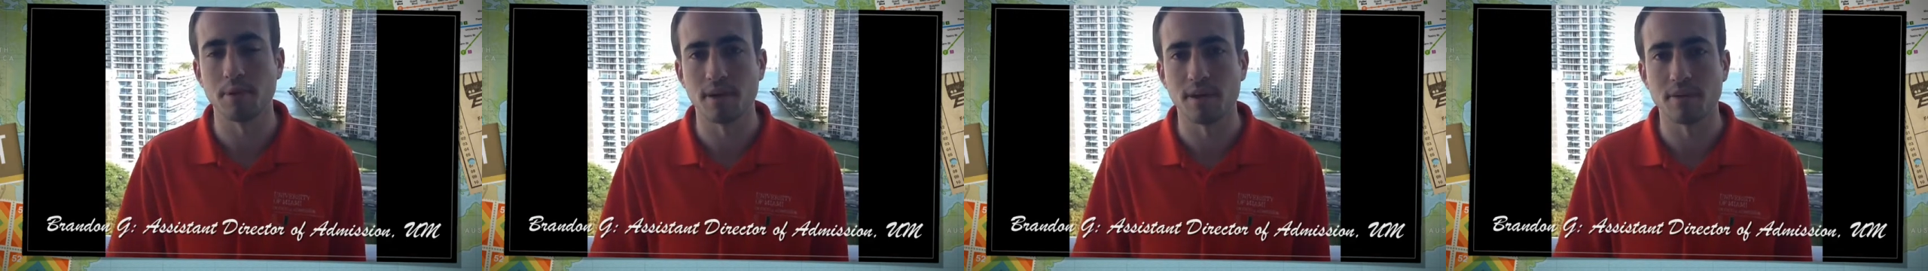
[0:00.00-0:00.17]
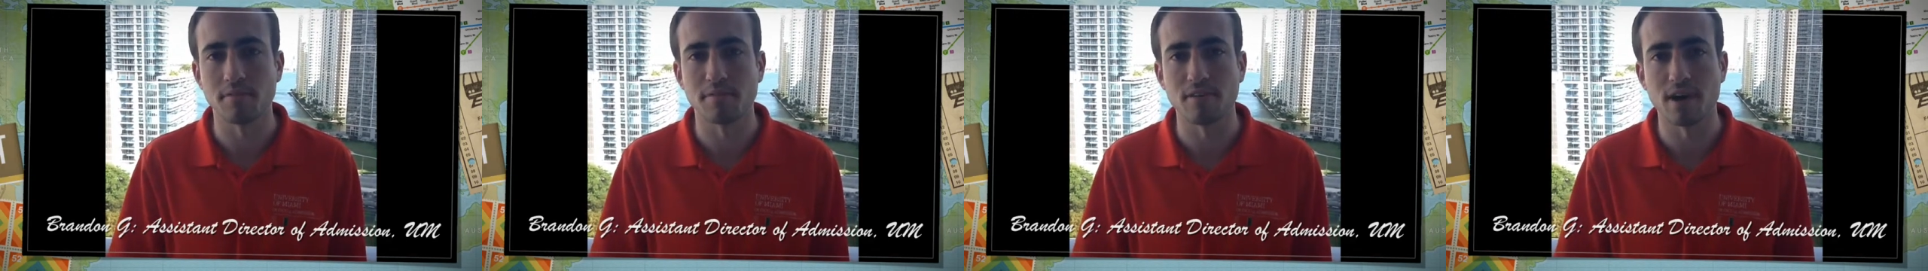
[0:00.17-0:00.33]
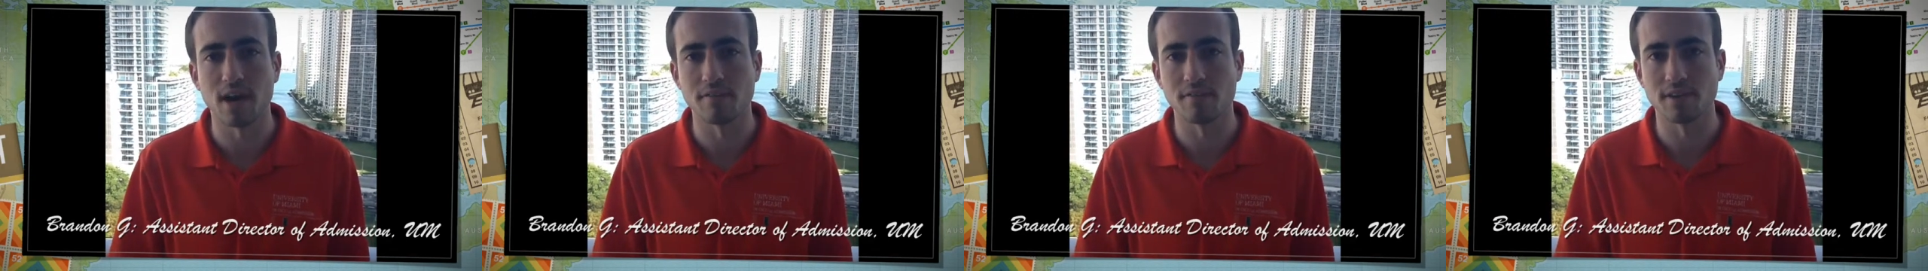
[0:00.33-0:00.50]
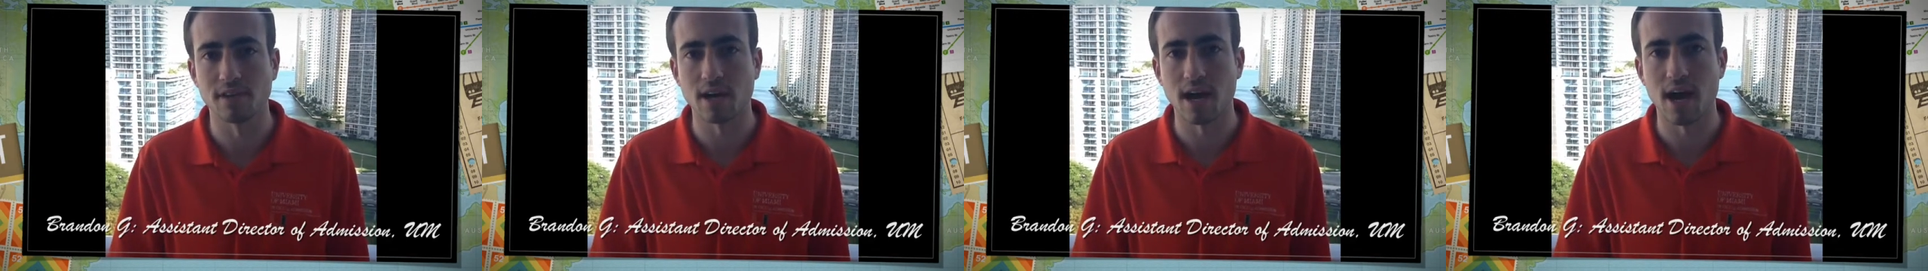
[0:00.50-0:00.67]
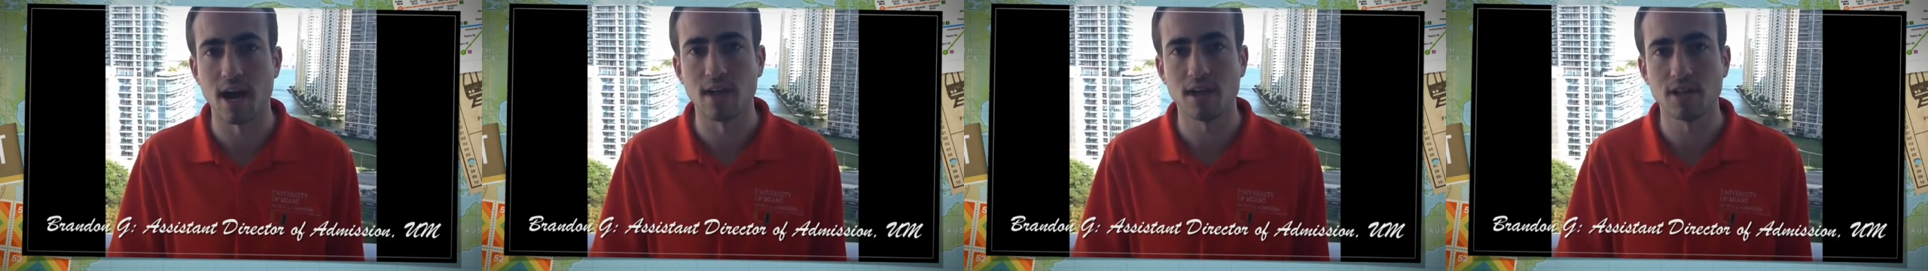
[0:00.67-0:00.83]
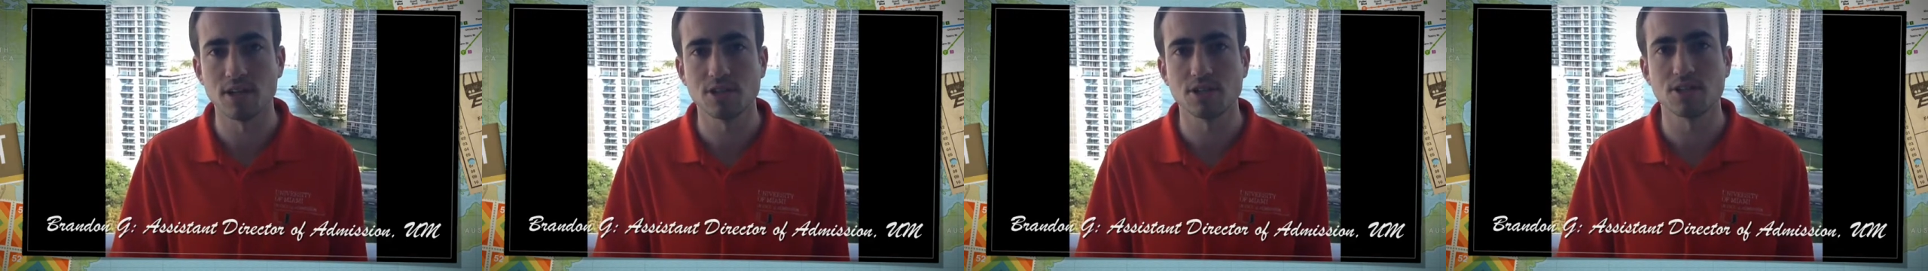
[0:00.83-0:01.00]
be involved in
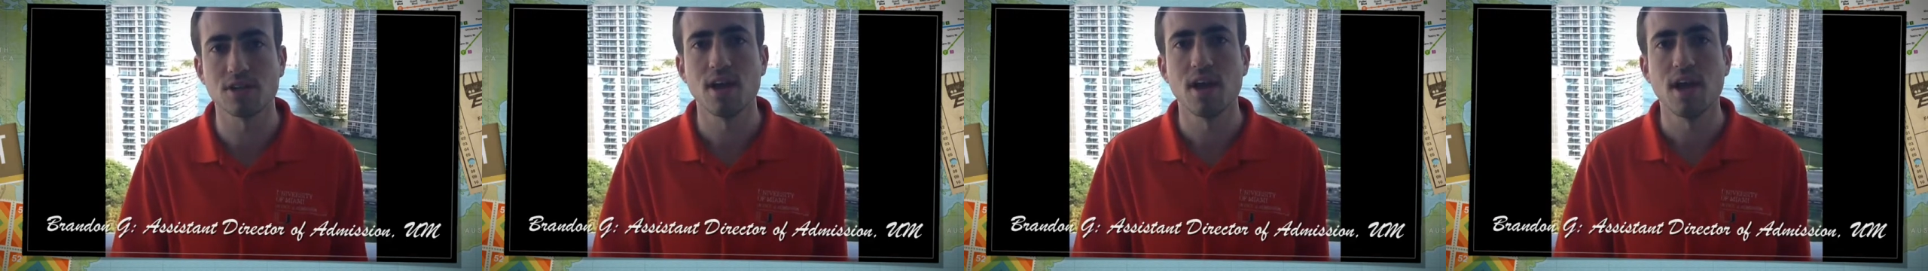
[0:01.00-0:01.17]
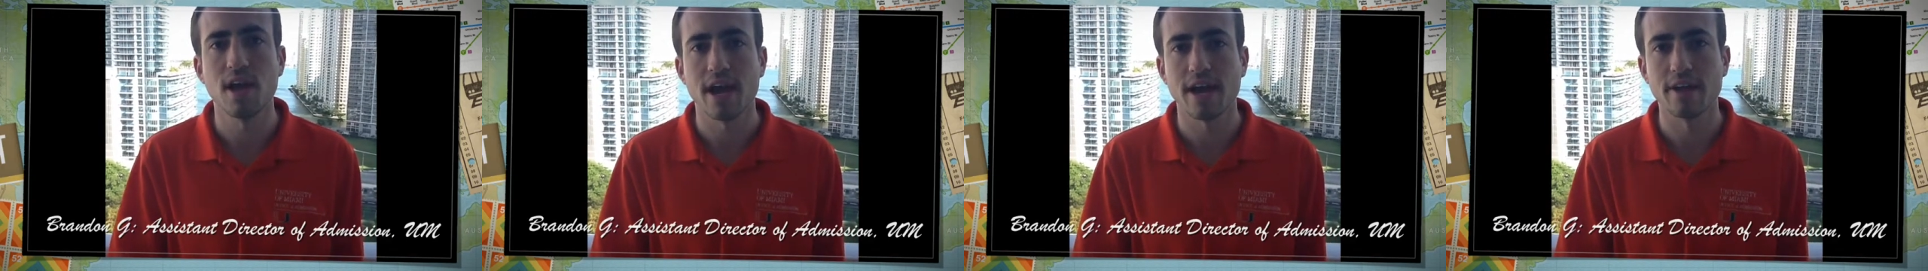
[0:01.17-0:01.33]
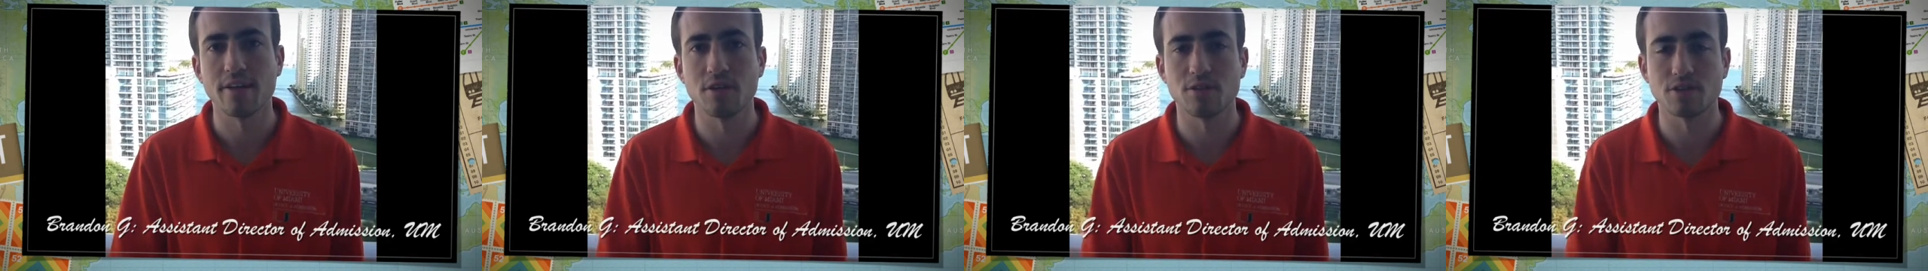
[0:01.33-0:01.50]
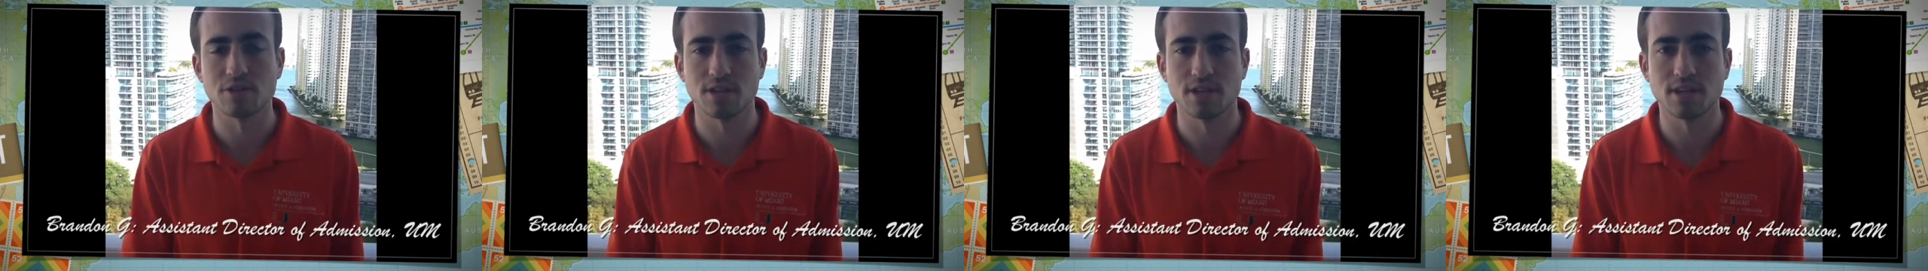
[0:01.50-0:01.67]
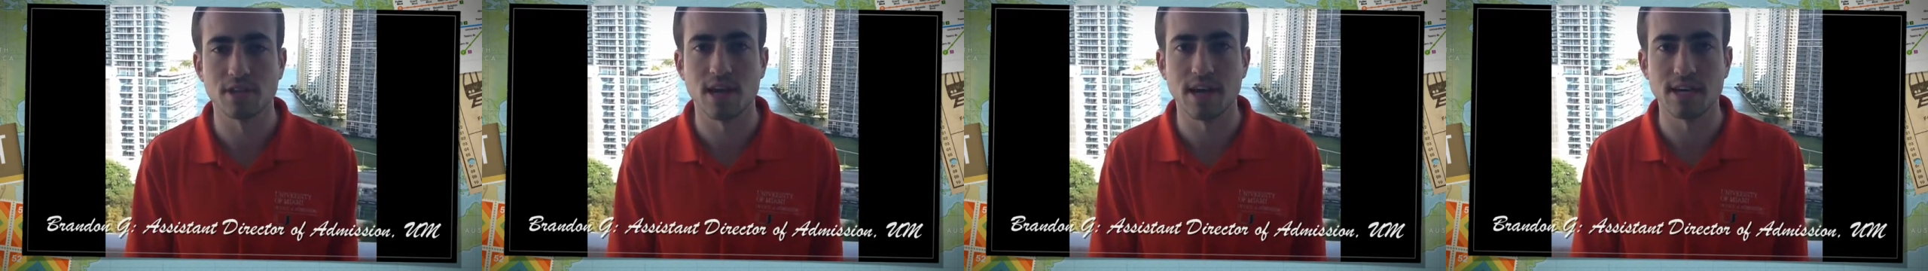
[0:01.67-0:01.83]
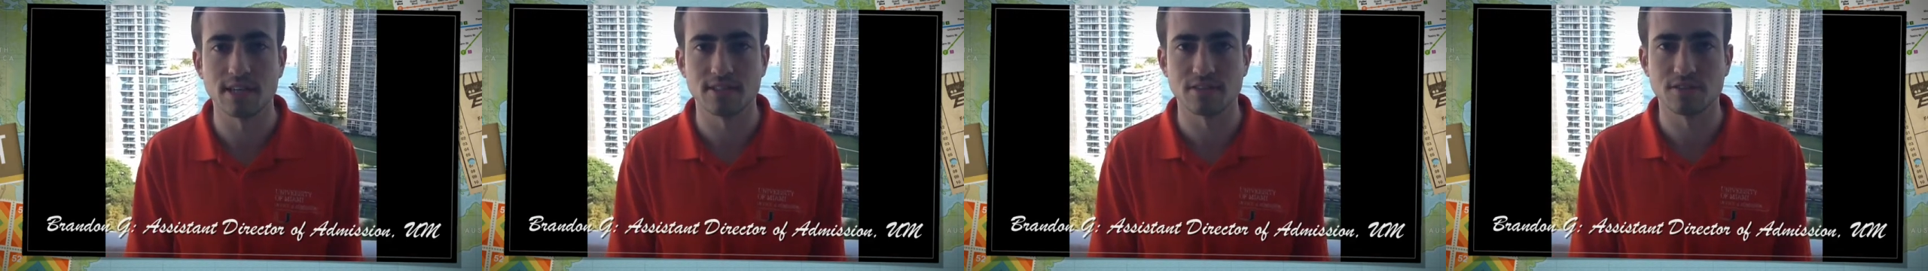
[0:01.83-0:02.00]
college, and those are the
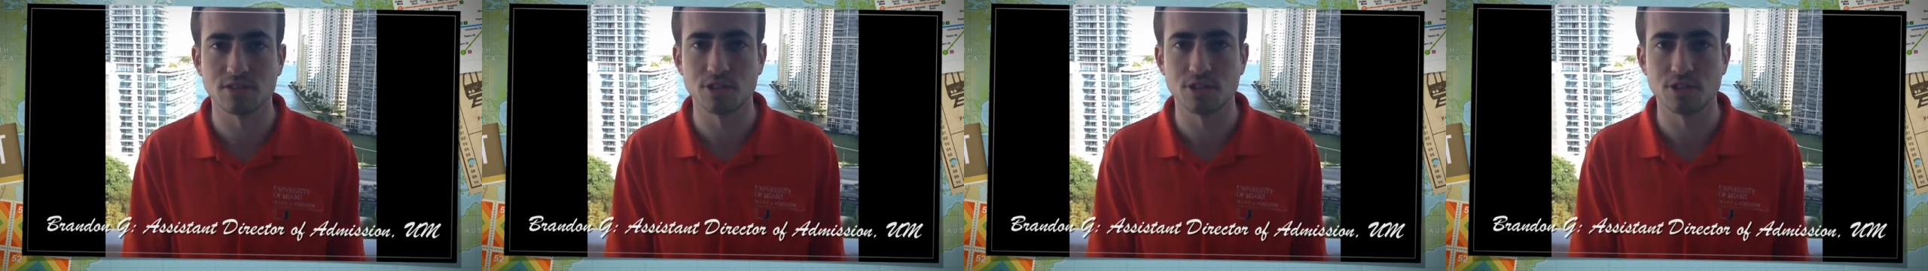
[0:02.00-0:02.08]
kinds of